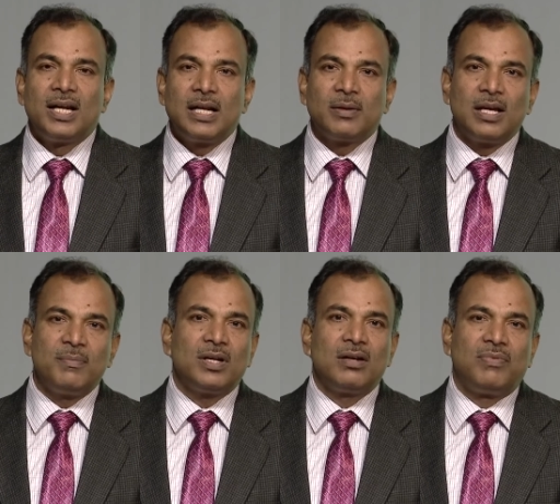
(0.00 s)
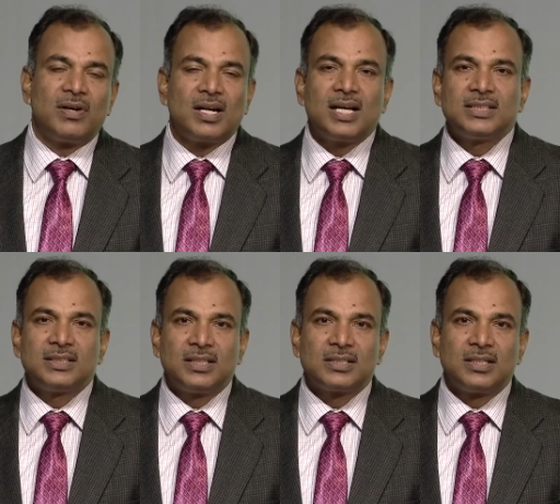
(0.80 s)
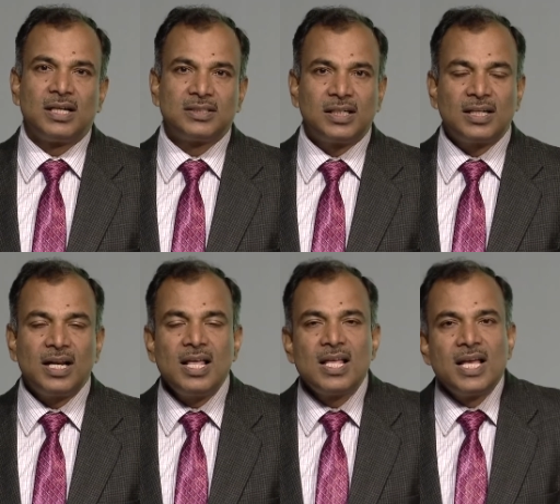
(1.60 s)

uh, chemical fertilizers etc